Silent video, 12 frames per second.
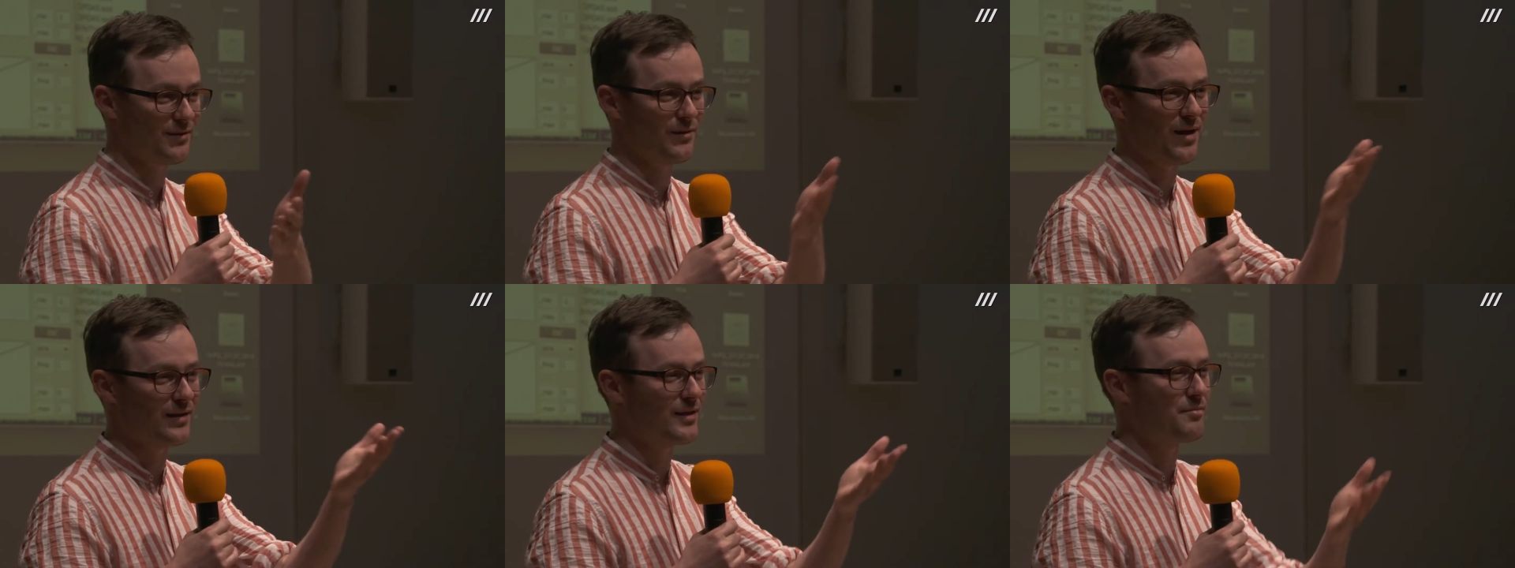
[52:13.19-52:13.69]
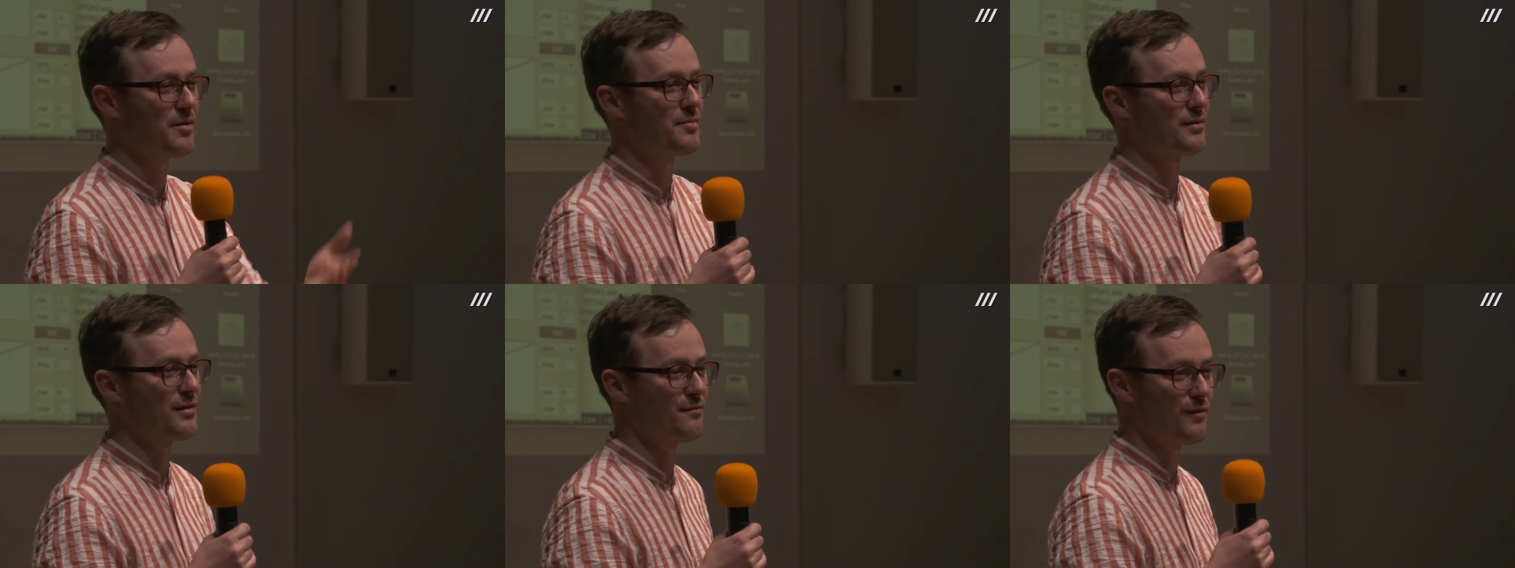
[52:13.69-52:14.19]
all other
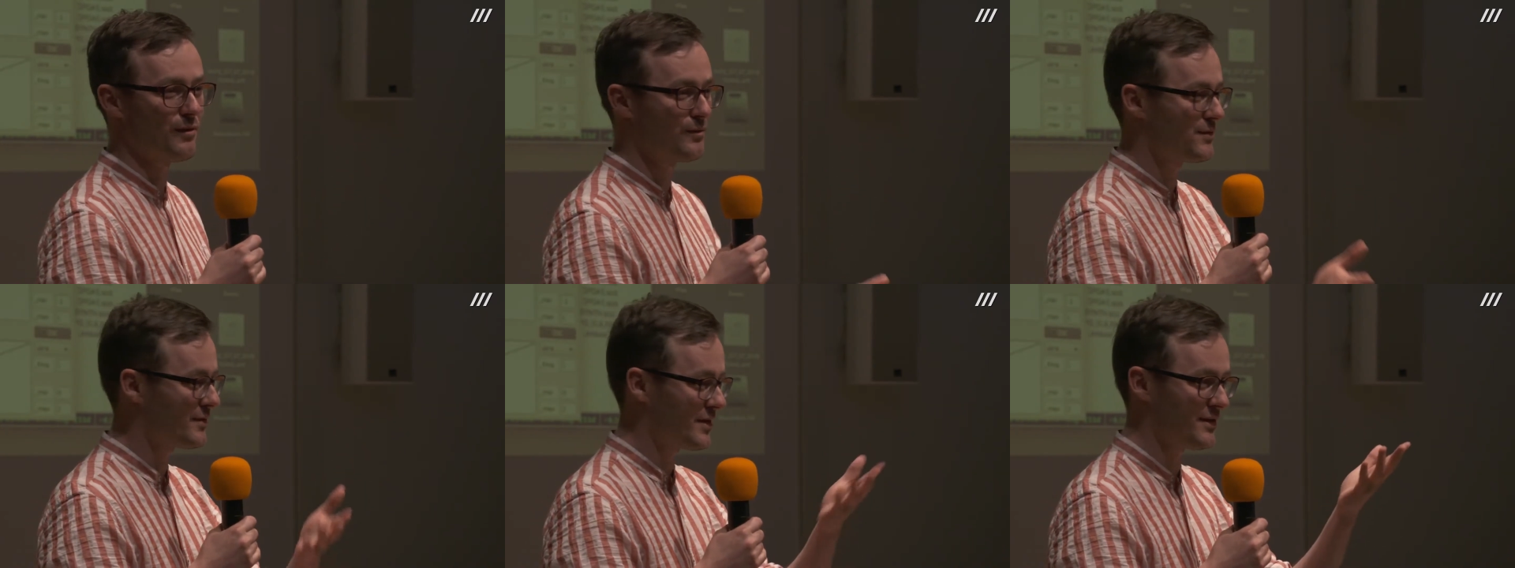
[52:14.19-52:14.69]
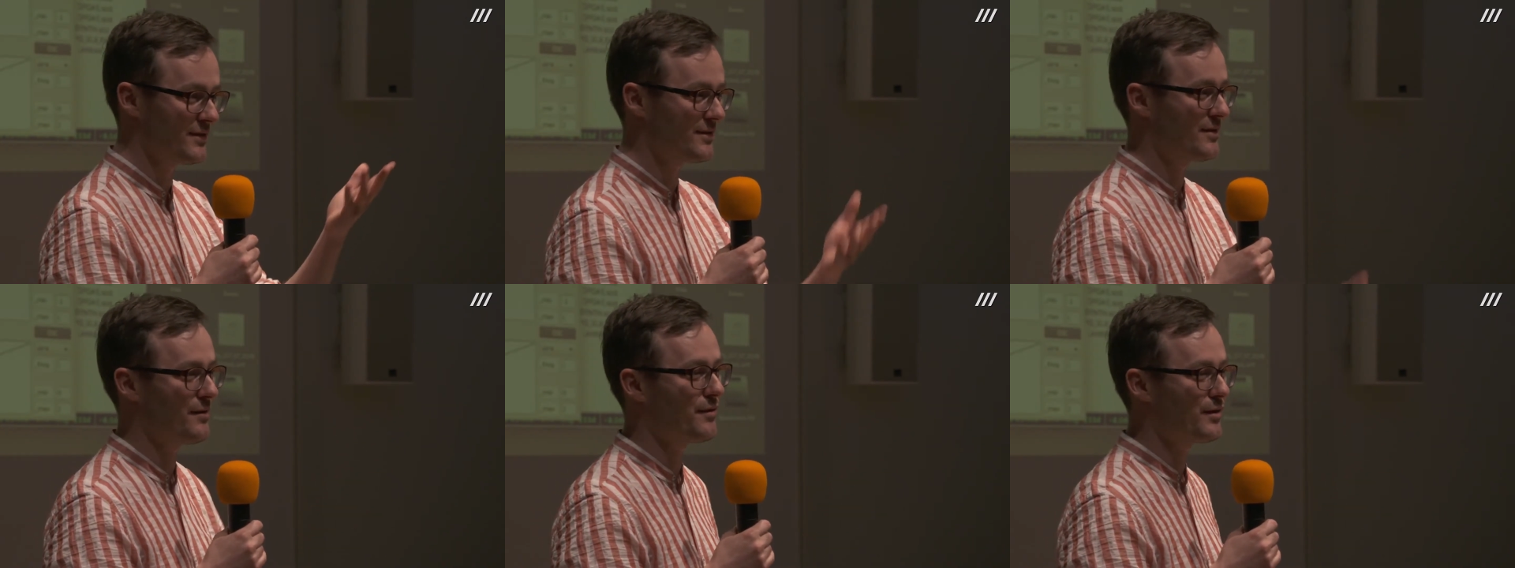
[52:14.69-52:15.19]
people involved
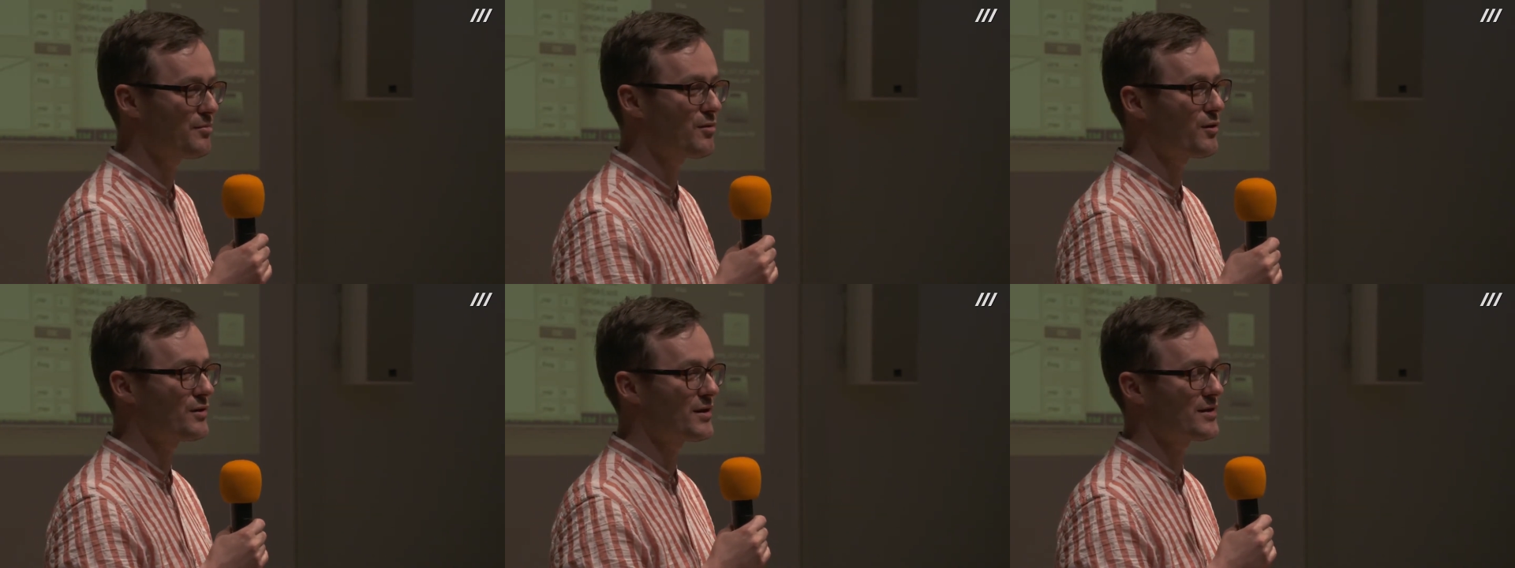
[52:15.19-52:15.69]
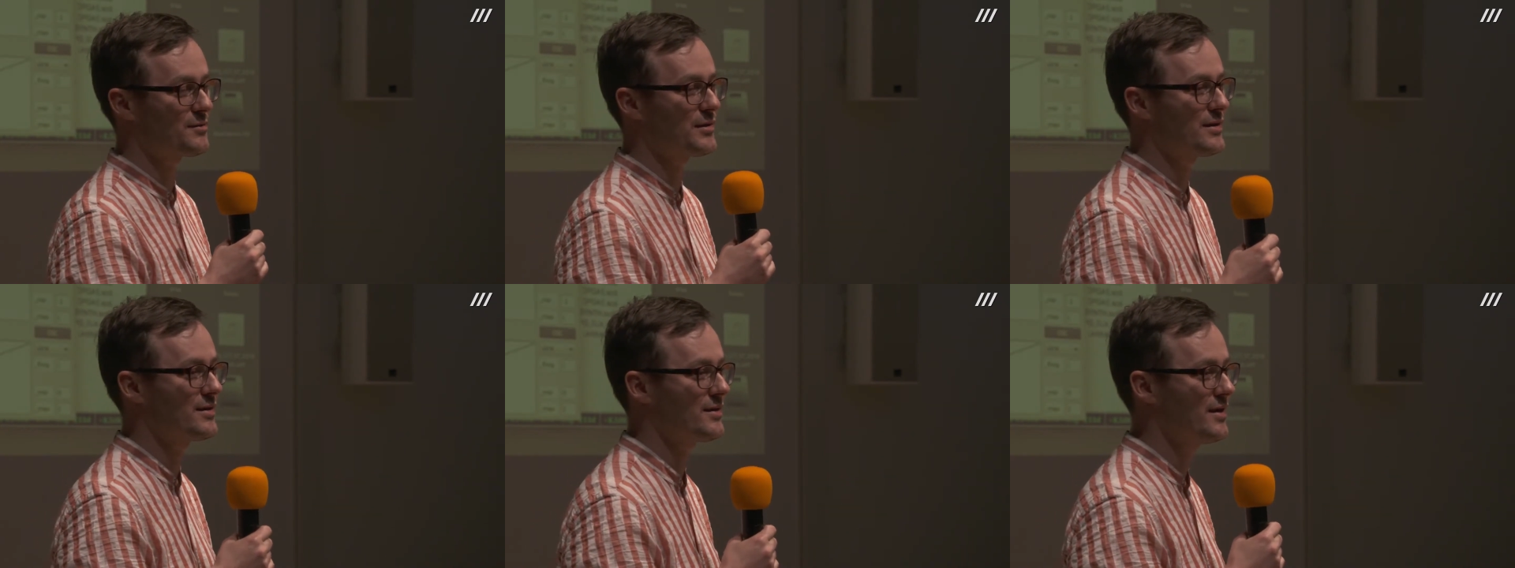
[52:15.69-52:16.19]
in different projects
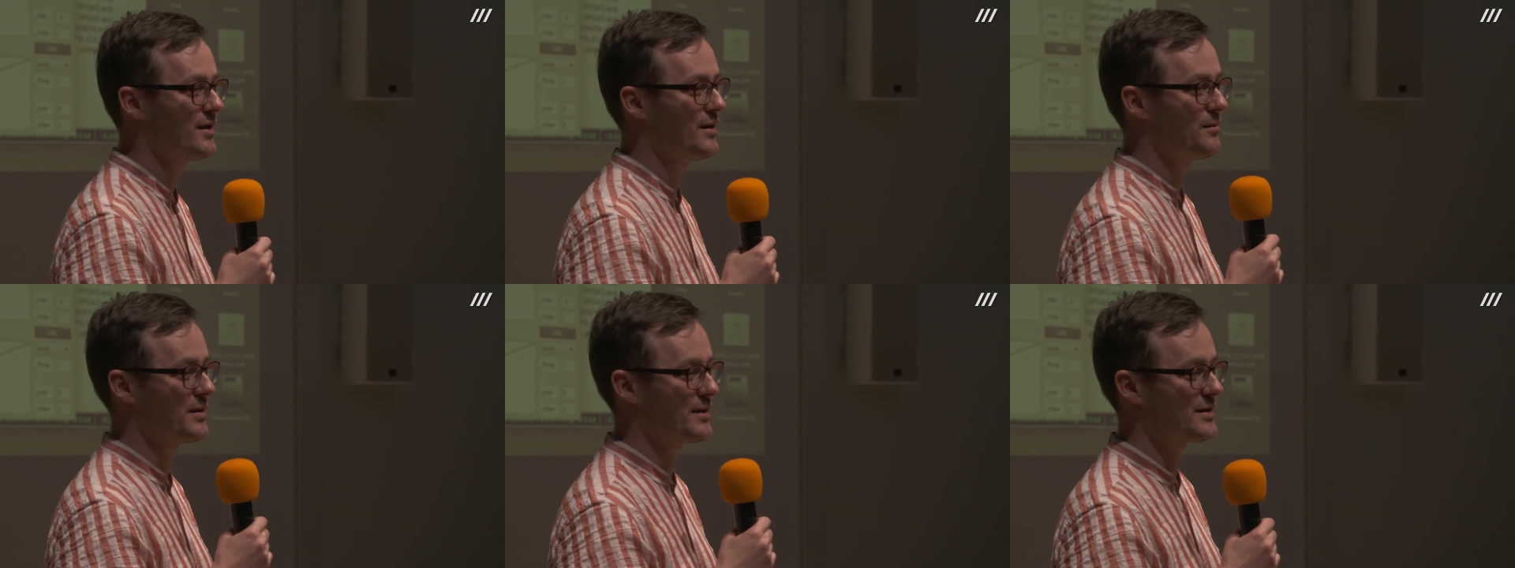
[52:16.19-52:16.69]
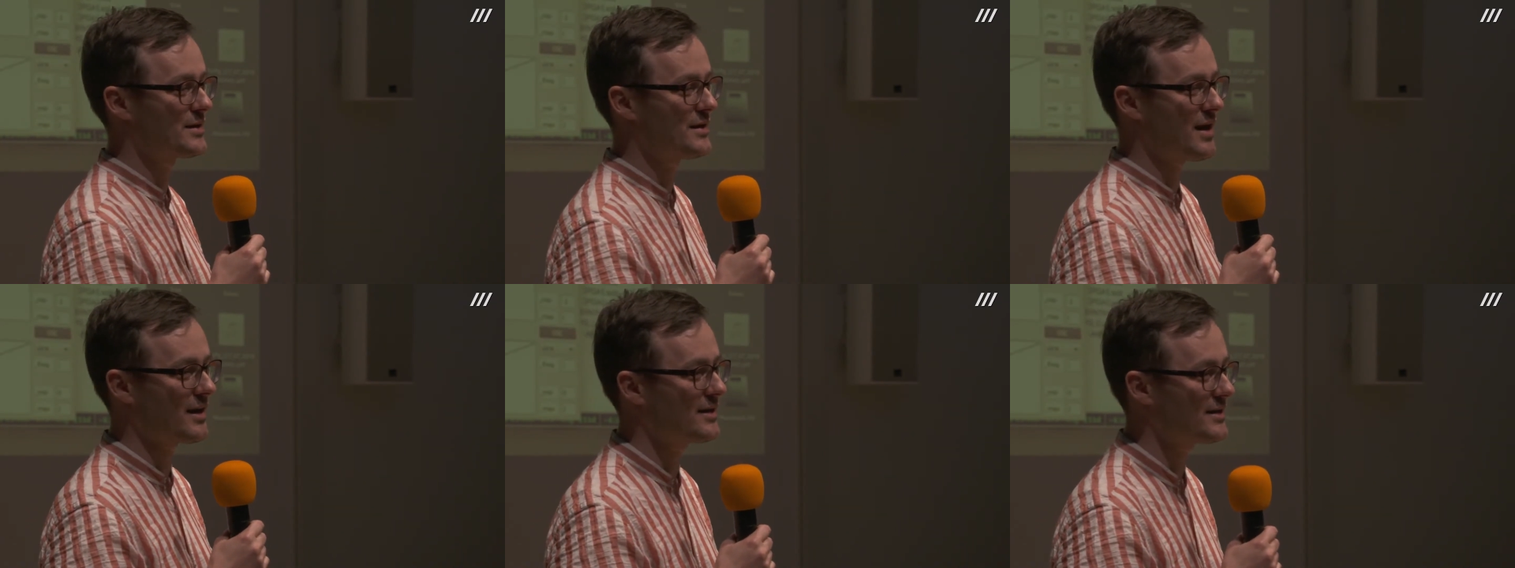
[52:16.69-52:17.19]
with
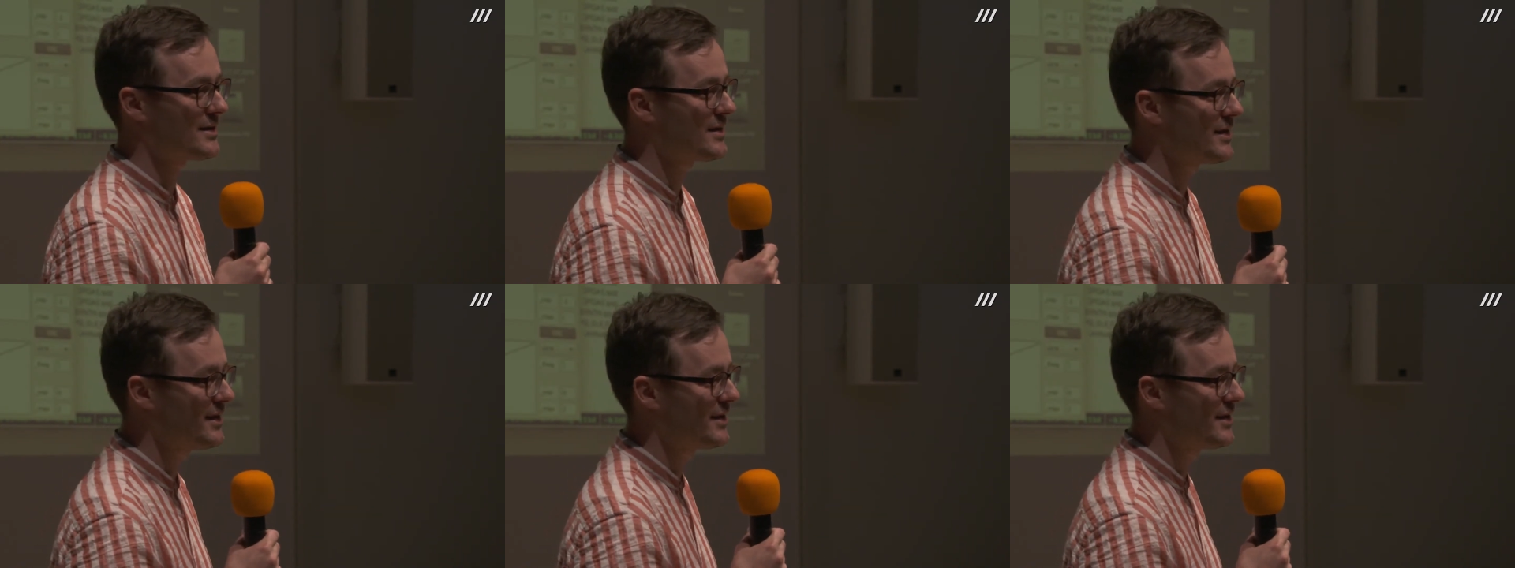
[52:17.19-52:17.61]
Xenakis.